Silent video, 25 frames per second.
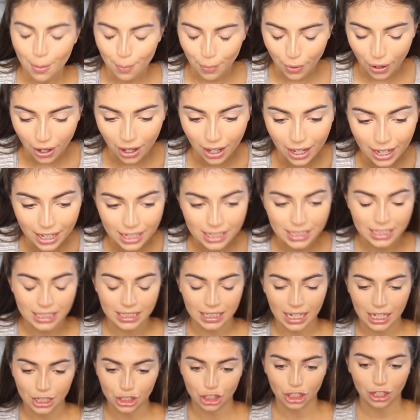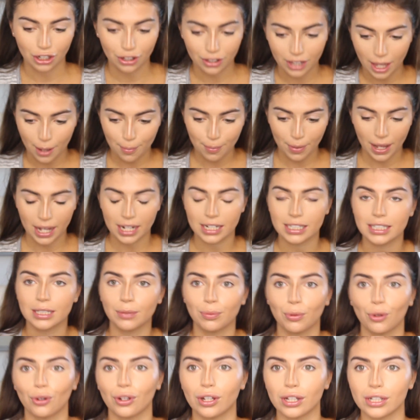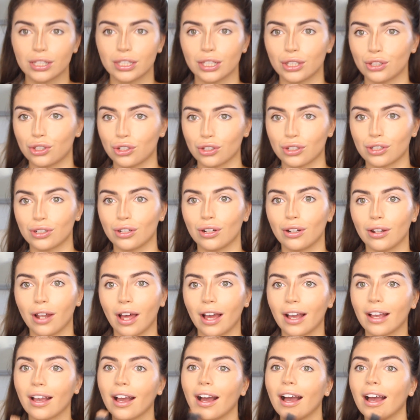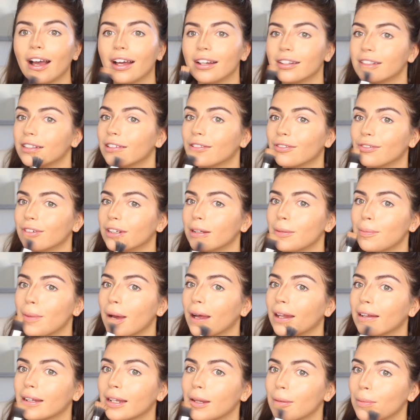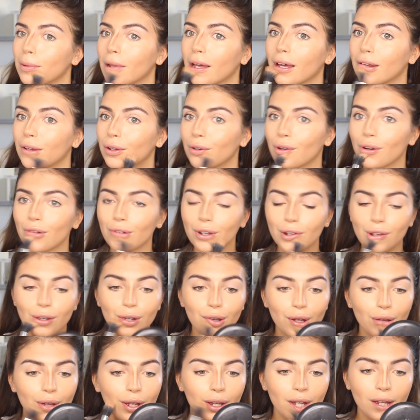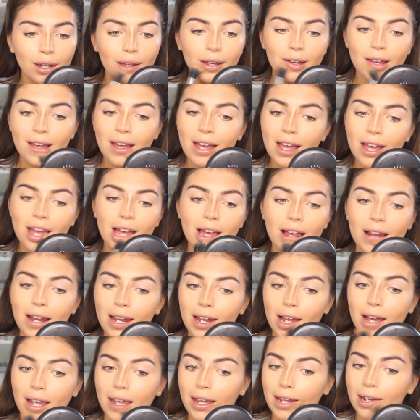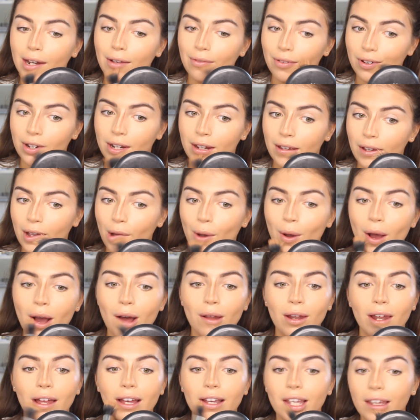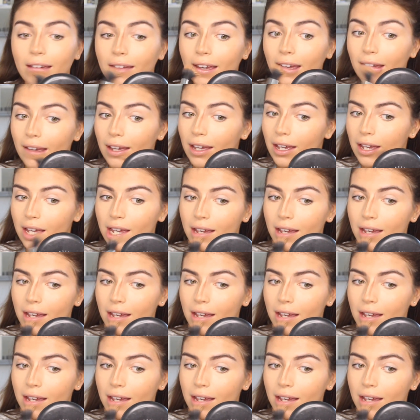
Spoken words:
But it didn't actually look that bad, to be honest. It just looked like I had really bad lip liner on. Lucky enough I didn't go out like it.